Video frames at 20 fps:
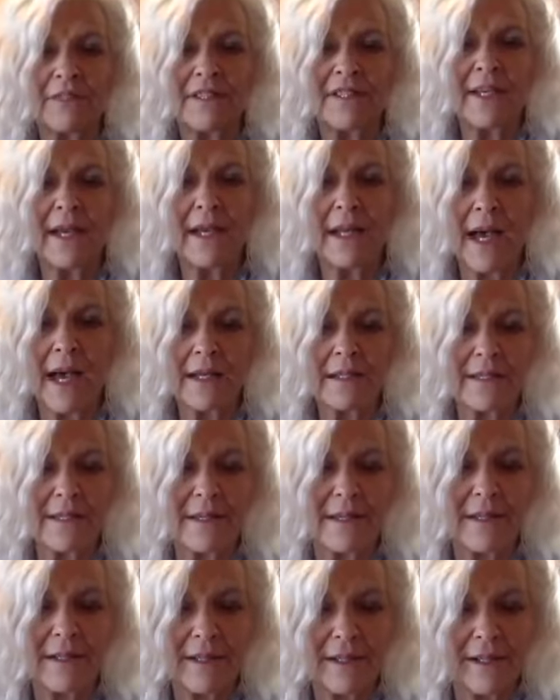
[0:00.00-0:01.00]
say
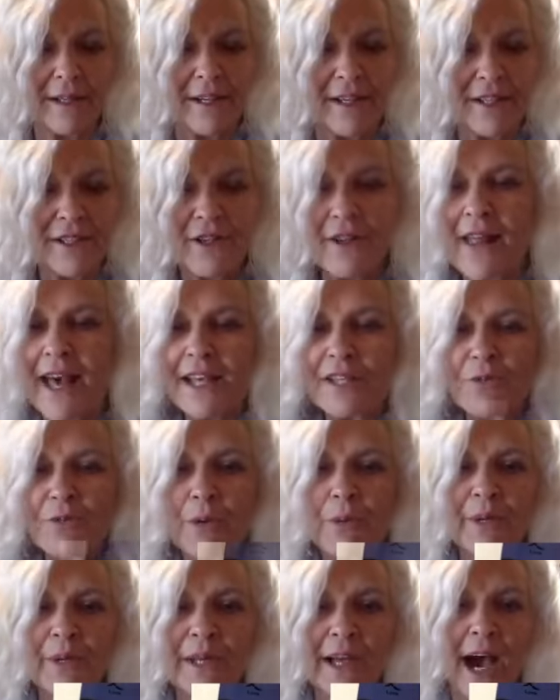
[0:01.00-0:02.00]
yes. So that's
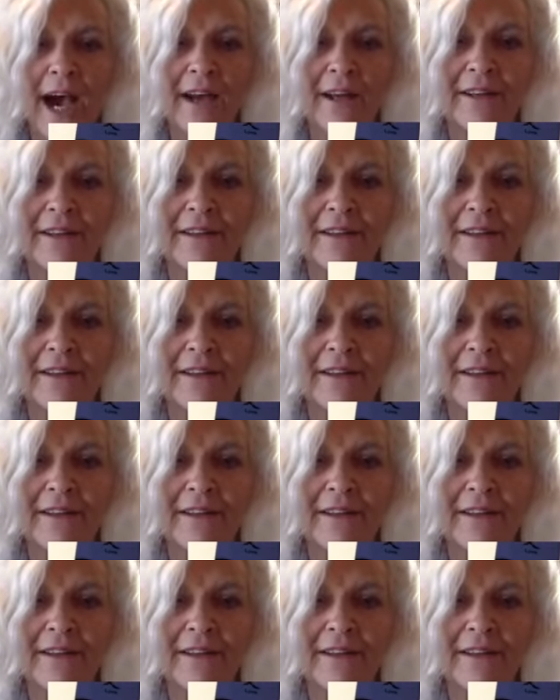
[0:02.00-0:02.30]
what we got